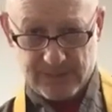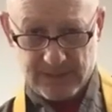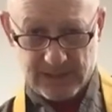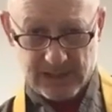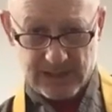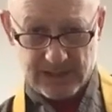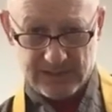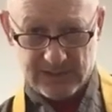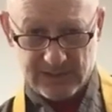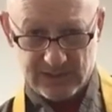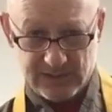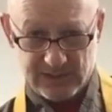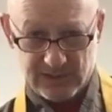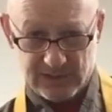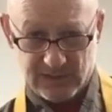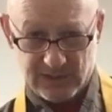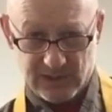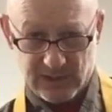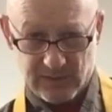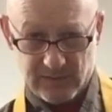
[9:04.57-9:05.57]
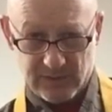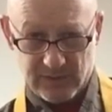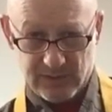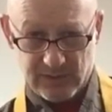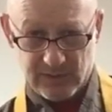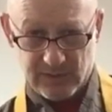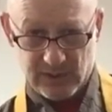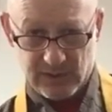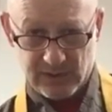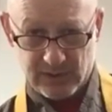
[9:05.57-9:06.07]
and he sees a stick of
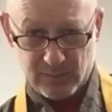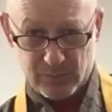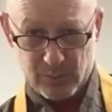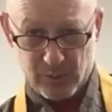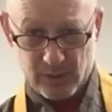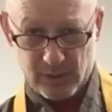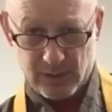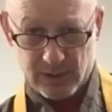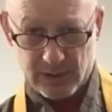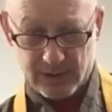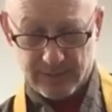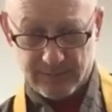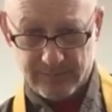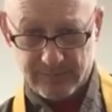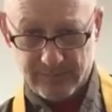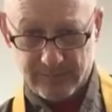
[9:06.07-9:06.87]
incense burning